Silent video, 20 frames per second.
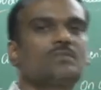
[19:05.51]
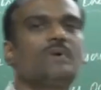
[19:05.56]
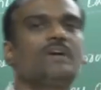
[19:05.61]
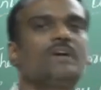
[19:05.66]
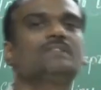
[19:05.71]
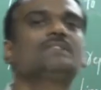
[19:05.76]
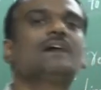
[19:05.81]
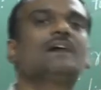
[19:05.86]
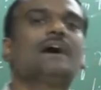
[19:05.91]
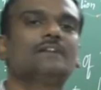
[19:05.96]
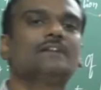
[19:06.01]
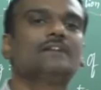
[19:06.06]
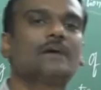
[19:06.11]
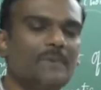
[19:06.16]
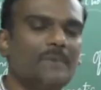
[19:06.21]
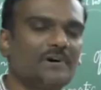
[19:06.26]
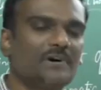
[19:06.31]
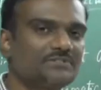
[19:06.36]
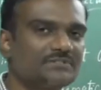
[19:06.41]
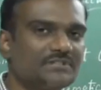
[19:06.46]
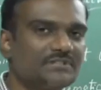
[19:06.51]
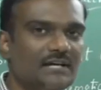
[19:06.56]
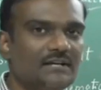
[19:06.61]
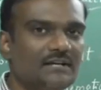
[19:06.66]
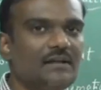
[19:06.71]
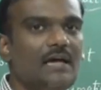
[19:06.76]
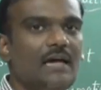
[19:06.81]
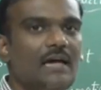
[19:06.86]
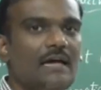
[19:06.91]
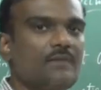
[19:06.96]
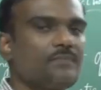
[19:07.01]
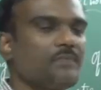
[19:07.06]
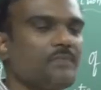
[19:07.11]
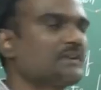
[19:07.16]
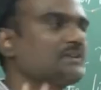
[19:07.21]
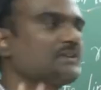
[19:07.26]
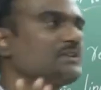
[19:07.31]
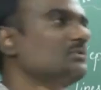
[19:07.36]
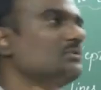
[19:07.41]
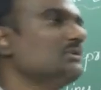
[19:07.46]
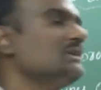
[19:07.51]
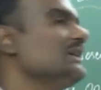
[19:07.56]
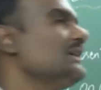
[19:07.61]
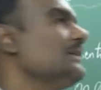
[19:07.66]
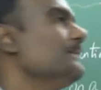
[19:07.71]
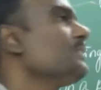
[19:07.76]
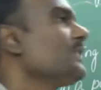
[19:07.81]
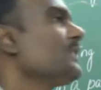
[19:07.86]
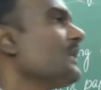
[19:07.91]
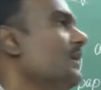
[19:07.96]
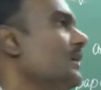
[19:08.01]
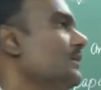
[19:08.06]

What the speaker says: with other person effectively,